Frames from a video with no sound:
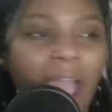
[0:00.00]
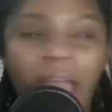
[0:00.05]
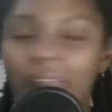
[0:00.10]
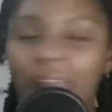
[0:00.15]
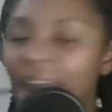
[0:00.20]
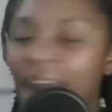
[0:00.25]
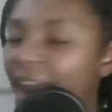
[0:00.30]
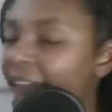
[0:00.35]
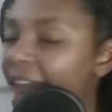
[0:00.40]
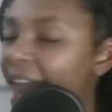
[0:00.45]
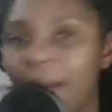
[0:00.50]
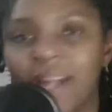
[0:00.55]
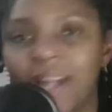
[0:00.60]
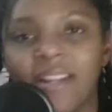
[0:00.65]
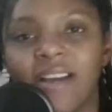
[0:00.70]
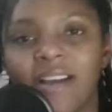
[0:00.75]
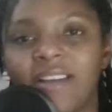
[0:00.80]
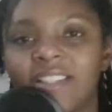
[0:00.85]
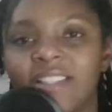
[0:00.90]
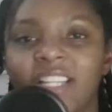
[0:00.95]
not by a
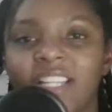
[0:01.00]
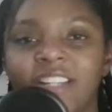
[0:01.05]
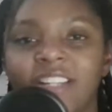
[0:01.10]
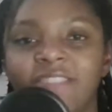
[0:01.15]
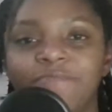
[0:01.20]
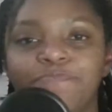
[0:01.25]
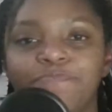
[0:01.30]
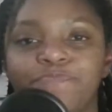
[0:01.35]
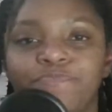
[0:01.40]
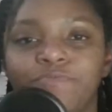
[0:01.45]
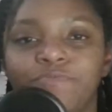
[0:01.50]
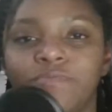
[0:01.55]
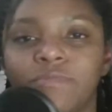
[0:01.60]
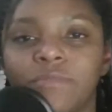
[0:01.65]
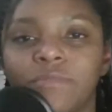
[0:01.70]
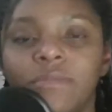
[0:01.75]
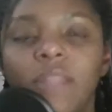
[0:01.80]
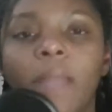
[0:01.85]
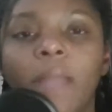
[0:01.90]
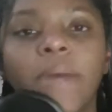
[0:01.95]
long shot.
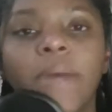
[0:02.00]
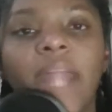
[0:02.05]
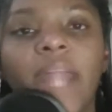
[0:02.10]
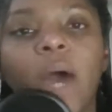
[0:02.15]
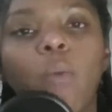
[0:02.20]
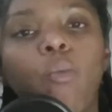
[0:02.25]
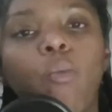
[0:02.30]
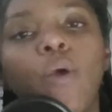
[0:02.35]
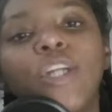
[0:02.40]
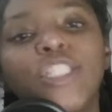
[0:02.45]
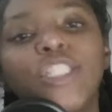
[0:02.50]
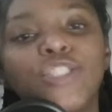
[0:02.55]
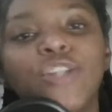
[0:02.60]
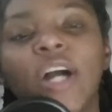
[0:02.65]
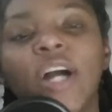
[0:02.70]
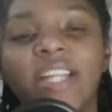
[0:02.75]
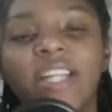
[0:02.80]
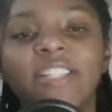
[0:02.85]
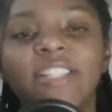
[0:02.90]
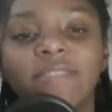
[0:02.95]
But I want you to
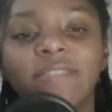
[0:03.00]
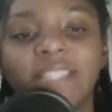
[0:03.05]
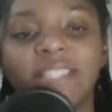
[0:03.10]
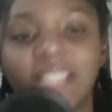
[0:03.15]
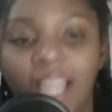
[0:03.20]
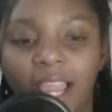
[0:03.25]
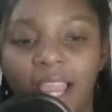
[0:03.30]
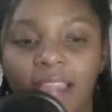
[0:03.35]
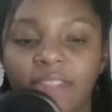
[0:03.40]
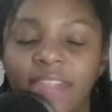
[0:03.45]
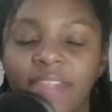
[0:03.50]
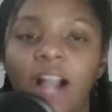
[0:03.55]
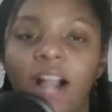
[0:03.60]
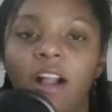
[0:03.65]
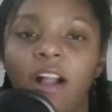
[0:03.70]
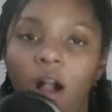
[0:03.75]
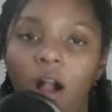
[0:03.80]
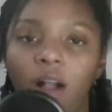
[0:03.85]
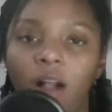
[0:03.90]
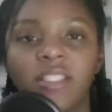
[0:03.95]
understand that
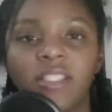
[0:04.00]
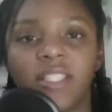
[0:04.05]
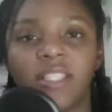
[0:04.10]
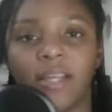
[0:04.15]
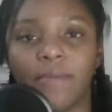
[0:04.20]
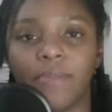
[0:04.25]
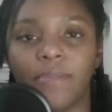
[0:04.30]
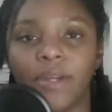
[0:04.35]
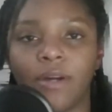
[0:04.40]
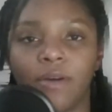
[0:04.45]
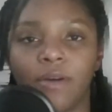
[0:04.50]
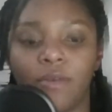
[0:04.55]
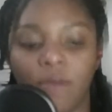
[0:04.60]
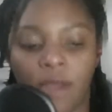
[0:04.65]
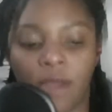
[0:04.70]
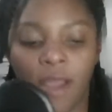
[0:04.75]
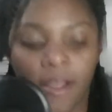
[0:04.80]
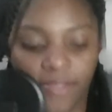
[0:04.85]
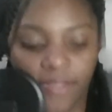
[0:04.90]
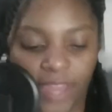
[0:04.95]
concept, though,
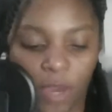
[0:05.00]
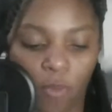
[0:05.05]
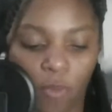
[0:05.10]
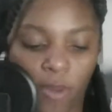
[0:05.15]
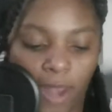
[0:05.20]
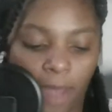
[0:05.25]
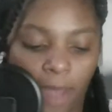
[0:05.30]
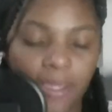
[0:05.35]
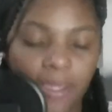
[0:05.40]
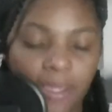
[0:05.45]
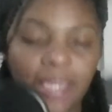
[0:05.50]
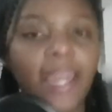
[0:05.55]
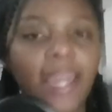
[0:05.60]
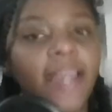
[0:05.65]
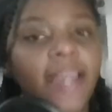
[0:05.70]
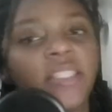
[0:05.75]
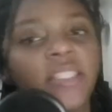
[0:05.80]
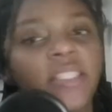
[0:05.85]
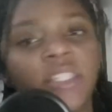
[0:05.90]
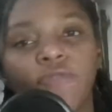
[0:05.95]
that when I
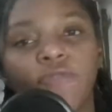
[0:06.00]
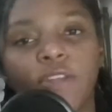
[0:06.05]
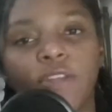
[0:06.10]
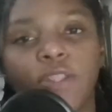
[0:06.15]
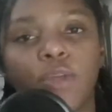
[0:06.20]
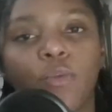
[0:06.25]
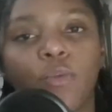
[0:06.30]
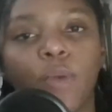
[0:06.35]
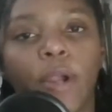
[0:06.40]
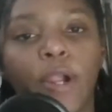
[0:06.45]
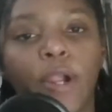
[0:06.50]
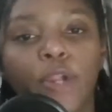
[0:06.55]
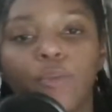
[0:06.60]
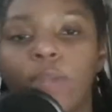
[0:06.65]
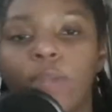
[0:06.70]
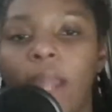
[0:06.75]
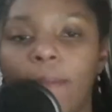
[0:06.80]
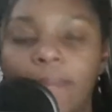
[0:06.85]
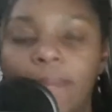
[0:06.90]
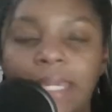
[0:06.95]
began to read the word, when
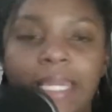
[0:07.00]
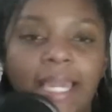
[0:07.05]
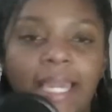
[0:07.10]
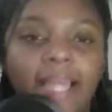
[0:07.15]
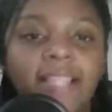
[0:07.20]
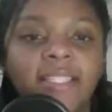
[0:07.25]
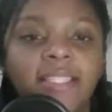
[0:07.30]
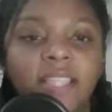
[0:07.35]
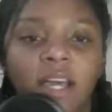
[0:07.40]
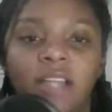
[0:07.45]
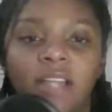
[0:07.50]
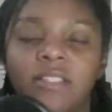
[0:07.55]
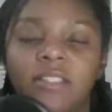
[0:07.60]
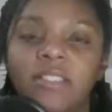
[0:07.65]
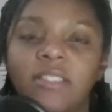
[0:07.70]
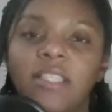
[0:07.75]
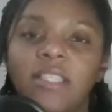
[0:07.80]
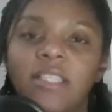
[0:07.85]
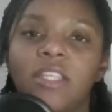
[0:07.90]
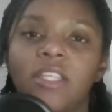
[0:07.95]
I began to
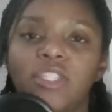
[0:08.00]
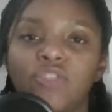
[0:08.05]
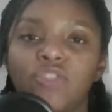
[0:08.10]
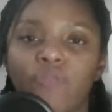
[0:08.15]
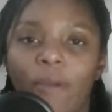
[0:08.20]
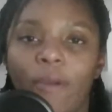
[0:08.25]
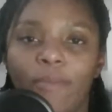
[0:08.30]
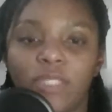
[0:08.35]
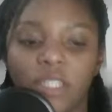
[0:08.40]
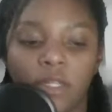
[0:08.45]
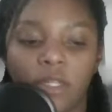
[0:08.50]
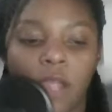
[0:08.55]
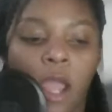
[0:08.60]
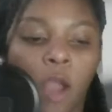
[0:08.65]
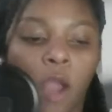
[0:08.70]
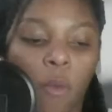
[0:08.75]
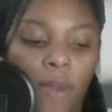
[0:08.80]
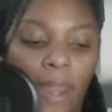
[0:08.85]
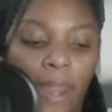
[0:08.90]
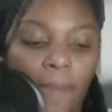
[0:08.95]
understand his scripture,
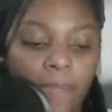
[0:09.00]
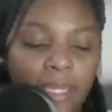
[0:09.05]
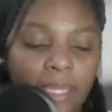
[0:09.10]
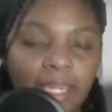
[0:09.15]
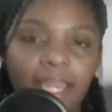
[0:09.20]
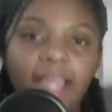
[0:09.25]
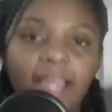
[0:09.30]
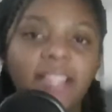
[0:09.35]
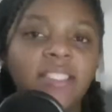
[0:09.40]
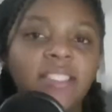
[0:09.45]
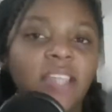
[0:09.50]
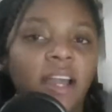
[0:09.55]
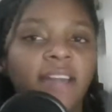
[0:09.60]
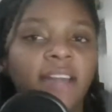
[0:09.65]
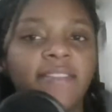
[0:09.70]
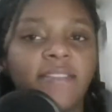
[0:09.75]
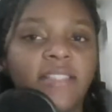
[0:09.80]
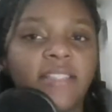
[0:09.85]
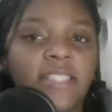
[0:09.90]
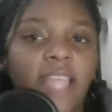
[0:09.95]
when I began to
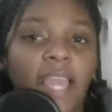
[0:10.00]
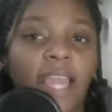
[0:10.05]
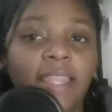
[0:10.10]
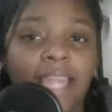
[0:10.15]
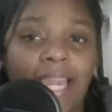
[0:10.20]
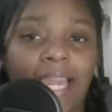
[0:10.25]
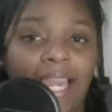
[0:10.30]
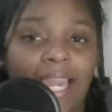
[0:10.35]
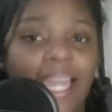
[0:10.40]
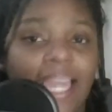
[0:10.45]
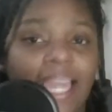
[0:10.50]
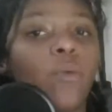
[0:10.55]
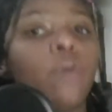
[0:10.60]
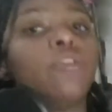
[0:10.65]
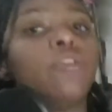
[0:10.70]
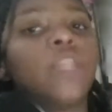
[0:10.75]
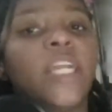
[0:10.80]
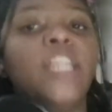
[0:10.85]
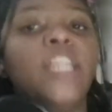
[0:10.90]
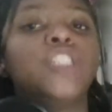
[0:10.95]
understand that he will
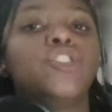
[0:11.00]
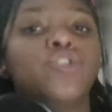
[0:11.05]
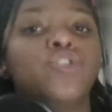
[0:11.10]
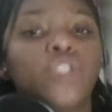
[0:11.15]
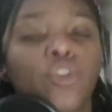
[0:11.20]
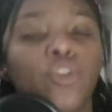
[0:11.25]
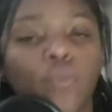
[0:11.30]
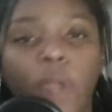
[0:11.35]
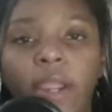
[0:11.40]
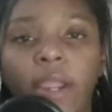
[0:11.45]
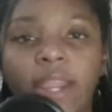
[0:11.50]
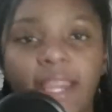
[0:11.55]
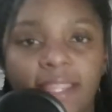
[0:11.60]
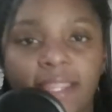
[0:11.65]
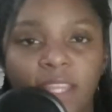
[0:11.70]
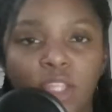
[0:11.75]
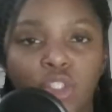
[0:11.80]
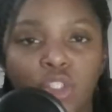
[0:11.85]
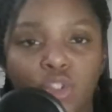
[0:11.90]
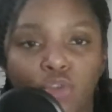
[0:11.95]
lead you to where he
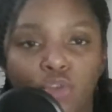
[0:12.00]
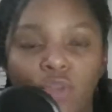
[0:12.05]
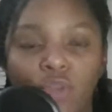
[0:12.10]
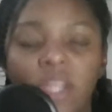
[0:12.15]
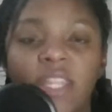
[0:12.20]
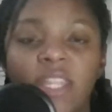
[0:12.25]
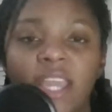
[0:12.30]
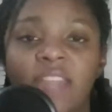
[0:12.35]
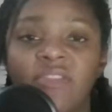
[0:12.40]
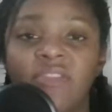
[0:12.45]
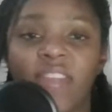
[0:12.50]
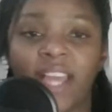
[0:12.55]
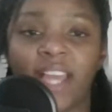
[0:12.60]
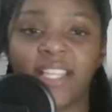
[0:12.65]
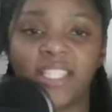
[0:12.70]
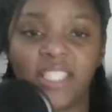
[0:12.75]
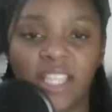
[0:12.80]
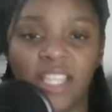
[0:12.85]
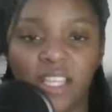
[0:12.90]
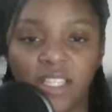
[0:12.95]
needs you to read in that
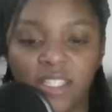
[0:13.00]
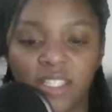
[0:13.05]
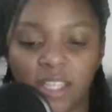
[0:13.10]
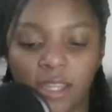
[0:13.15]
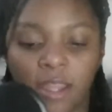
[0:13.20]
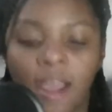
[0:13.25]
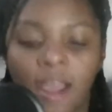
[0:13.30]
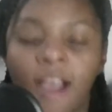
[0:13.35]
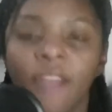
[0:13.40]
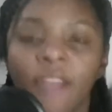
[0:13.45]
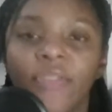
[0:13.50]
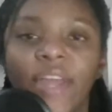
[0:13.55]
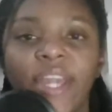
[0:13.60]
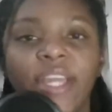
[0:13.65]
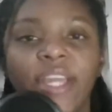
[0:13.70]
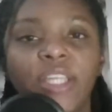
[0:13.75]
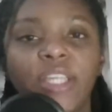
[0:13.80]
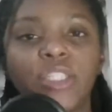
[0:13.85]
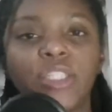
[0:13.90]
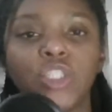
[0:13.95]
season, that
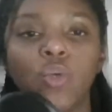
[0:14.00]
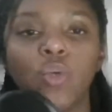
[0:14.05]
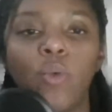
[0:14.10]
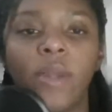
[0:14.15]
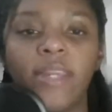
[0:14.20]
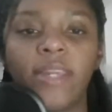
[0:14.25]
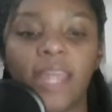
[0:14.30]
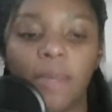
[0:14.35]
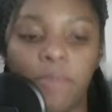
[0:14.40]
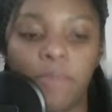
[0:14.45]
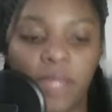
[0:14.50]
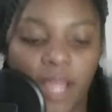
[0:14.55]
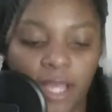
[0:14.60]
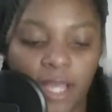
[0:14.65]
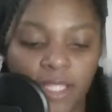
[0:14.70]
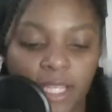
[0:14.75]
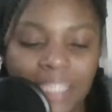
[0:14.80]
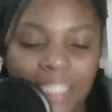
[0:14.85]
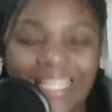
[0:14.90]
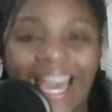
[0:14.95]
he's doing it because
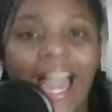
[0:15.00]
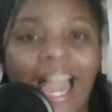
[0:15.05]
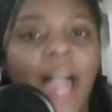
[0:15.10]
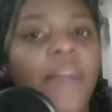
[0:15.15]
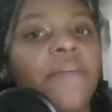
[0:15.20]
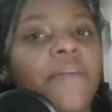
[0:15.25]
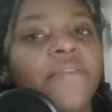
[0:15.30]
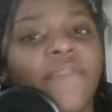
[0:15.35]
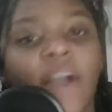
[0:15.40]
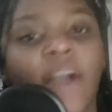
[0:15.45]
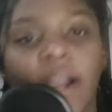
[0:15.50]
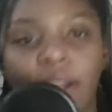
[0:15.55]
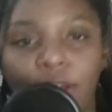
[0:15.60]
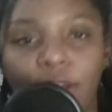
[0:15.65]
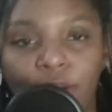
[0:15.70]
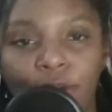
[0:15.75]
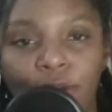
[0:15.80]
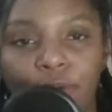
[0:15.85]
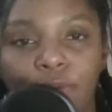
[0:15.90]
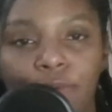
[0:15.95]
he's edifying
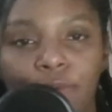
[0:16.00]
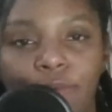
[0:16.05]
you.